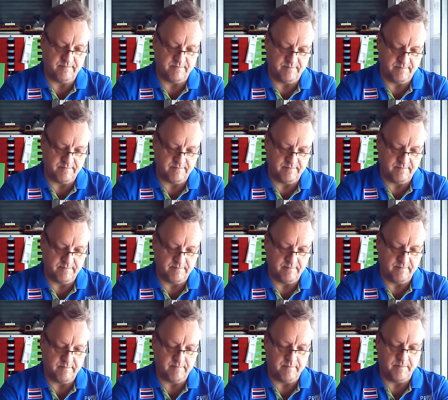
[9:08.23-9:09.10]

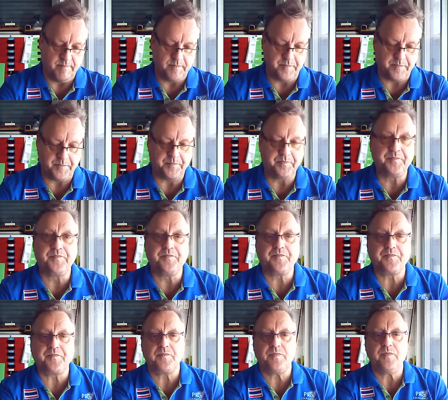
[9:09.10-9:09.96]

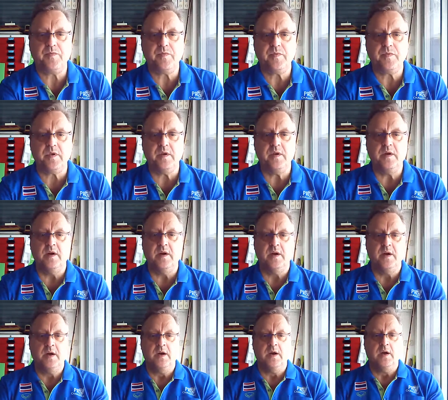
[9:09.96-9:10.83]

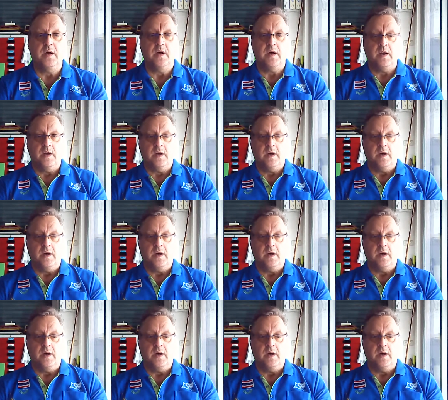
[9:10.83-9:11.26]
Nobody speaks.